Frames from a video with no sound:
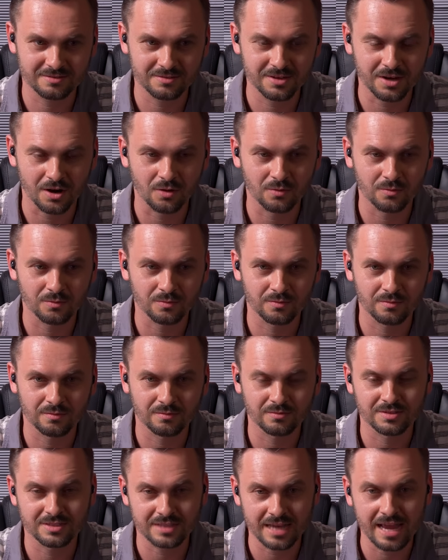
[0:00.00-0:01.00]
you know,
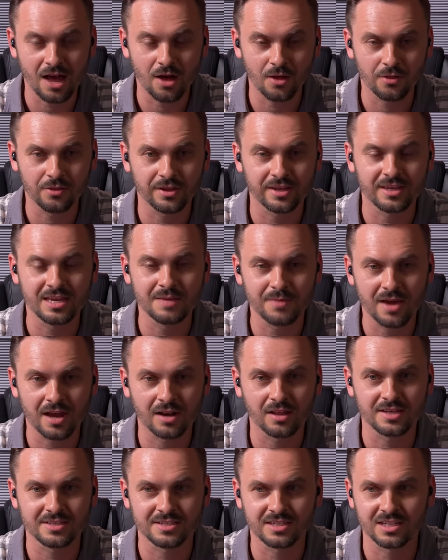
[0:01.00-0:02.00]
stay healthy, keep
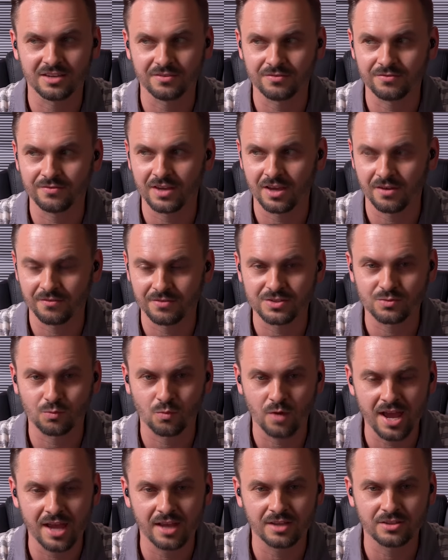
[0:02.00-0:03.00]
analyzing. If if it's
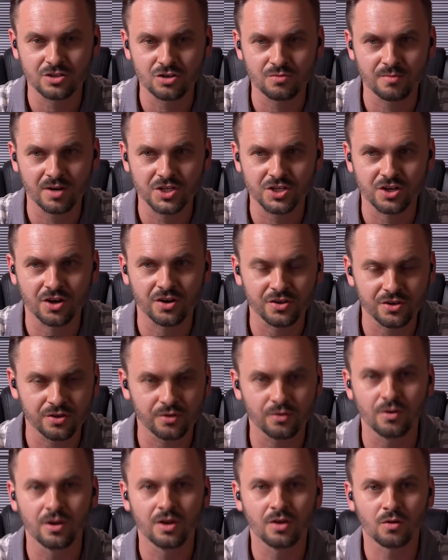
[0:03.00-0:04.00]
weighing too much on
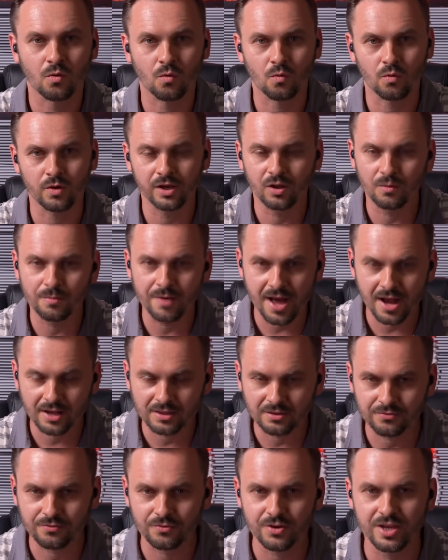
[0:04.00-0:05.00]
you, reel
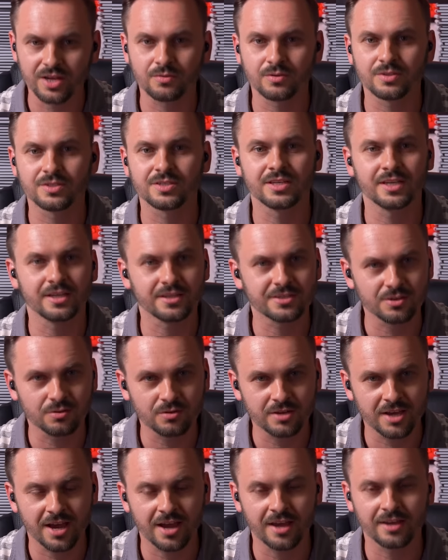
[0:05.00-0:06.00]
back the frequency. It's
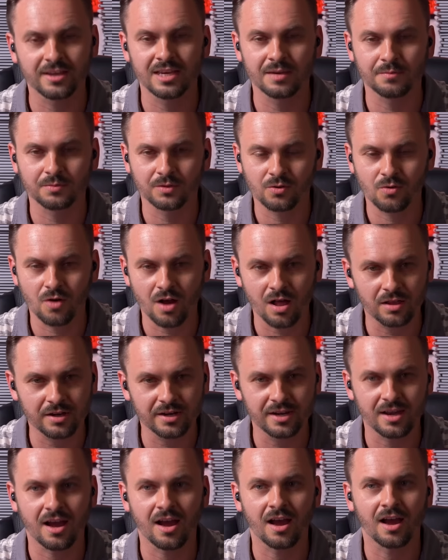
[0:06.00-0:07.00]
okay, keep the
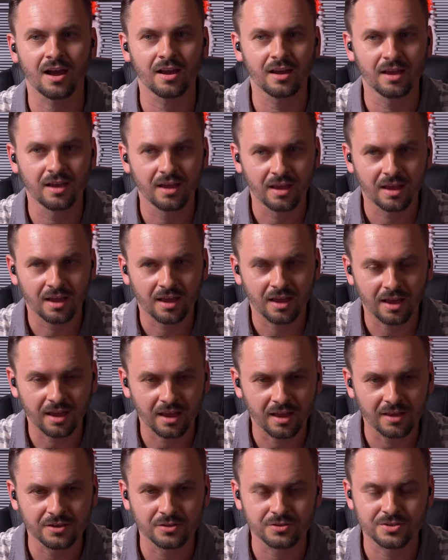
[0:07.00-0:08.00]
quality high,
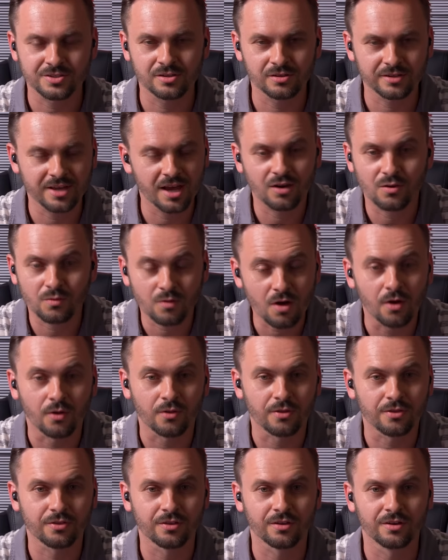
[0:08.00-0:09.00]
and you'll still get
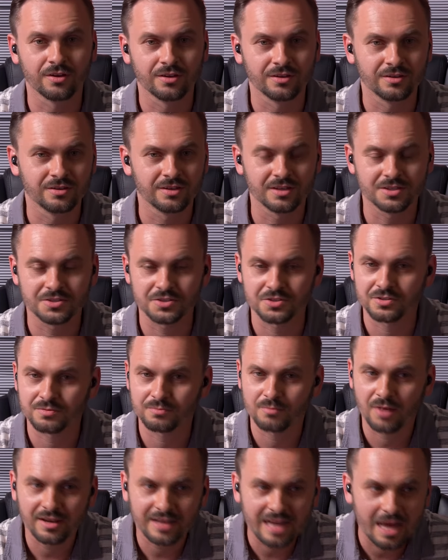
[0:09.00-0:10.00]
growth. It
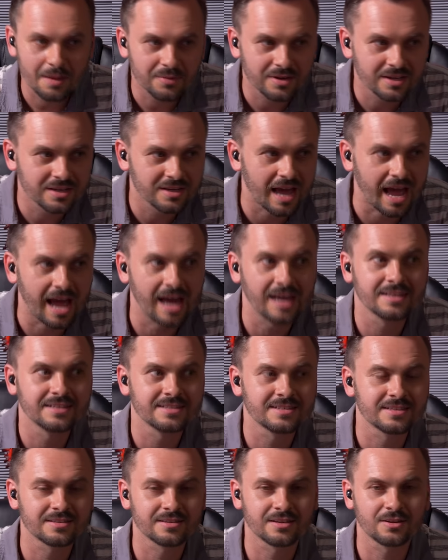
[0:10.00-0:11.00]
just might not be
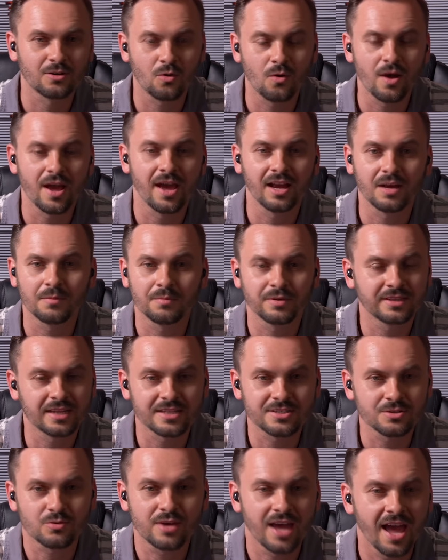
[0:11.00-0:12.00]
as quick, but
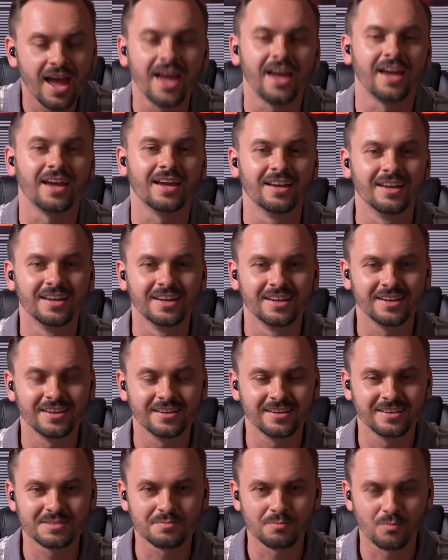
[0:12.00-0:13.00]
that's okay.
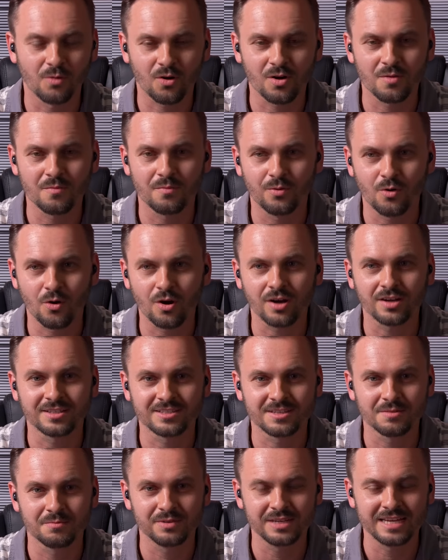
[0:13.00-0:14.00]
It's more
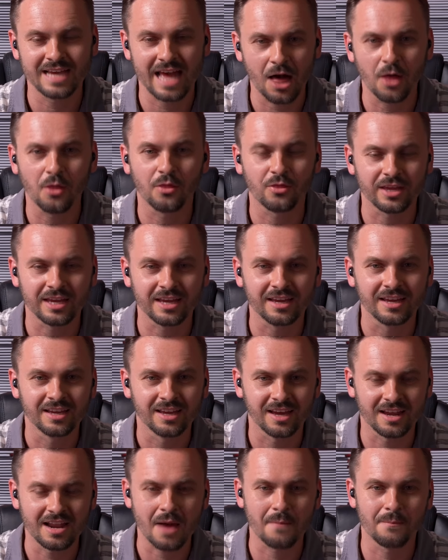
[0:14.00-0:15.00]
important okay. to be healthy
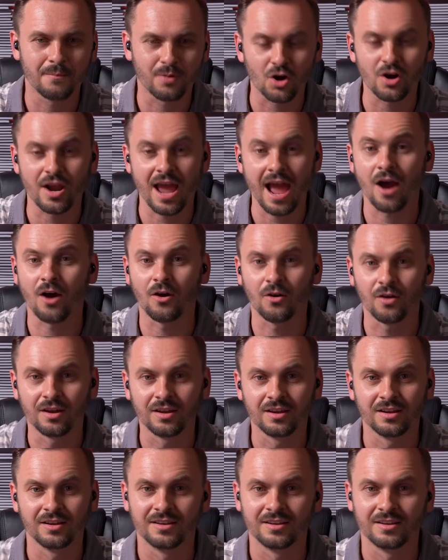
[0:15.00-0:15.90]
and not burn out